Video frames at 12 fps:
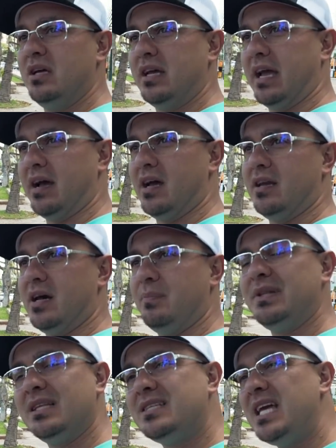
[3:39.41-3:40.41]
And
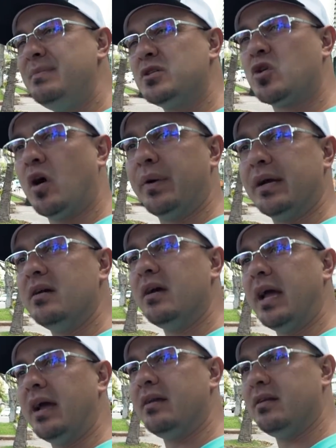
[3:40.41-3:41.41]
but the team is growing,
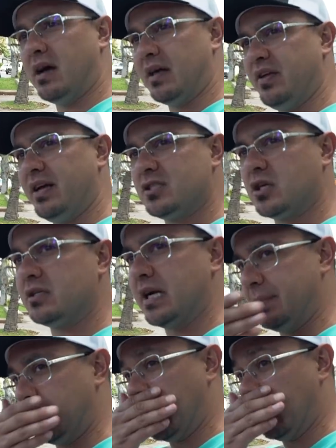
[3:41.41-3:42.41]
and I think it's a good
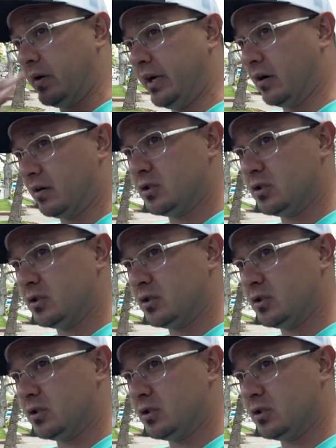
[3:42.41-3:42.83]
time to go here.